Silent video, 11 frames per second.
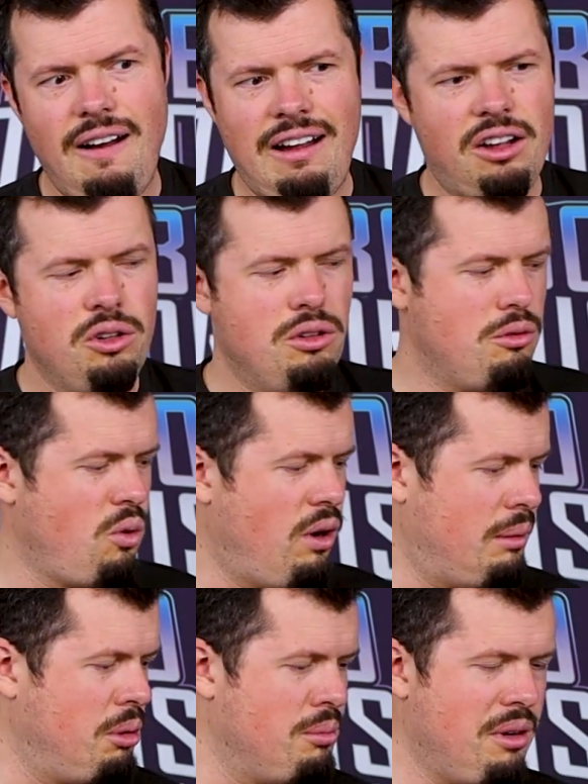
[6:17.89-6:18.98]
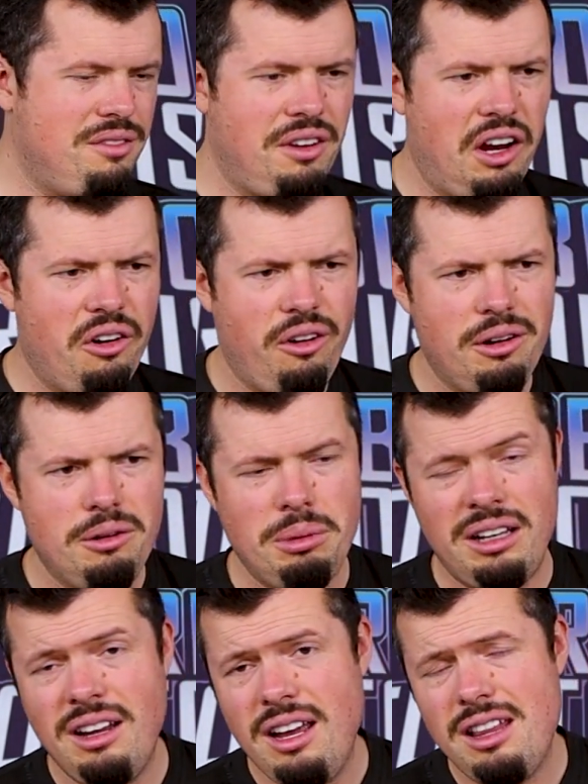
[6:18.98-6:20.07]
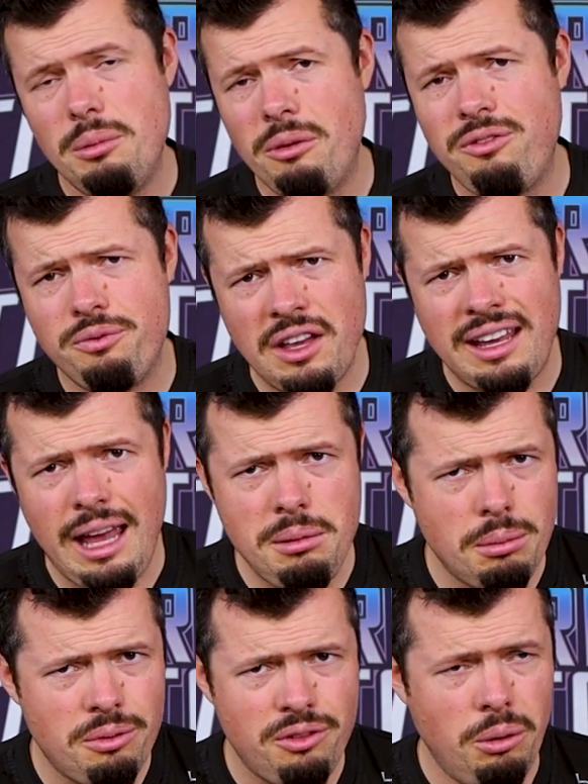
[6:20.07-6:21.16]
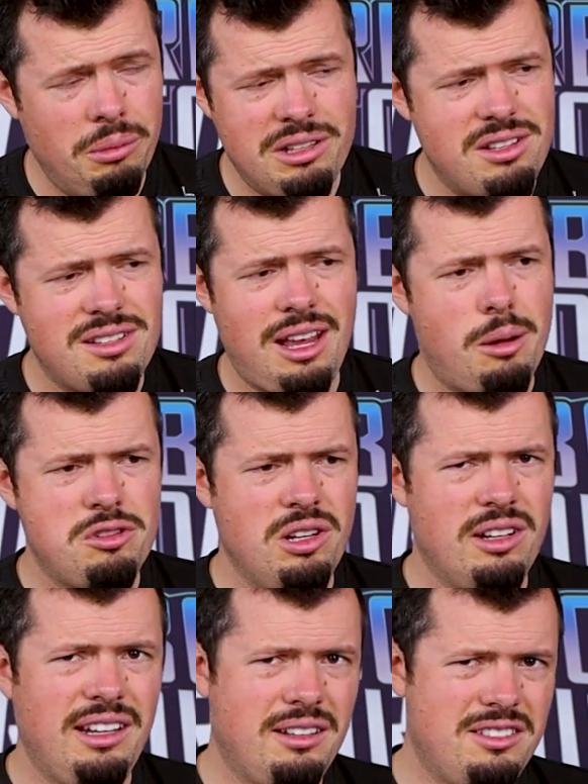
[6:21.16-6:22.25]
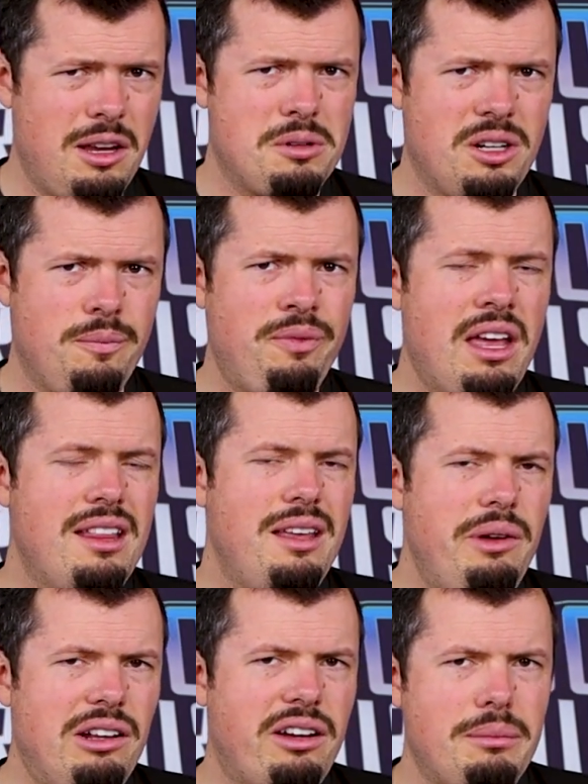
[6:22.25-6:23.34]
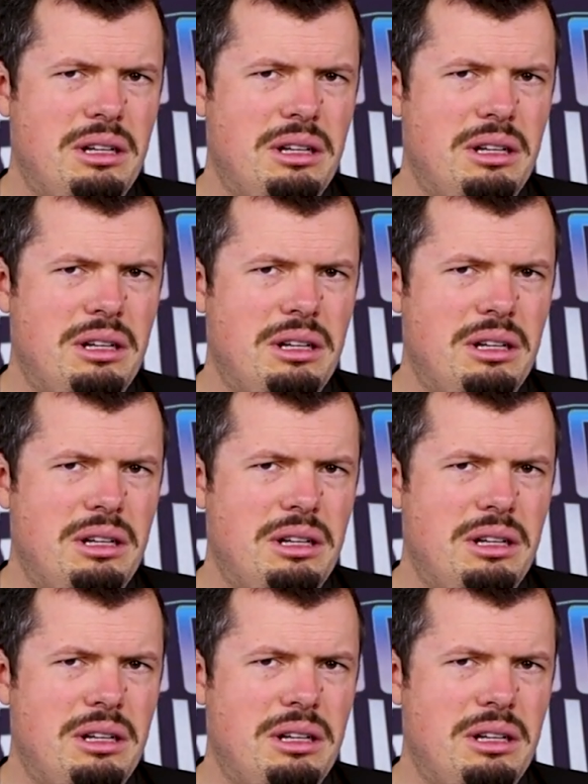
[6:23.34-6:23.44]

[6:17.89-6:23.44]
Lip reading: I couldn't quite put my finger on it, but the gaming performance is absolutely exceptional. Let me look at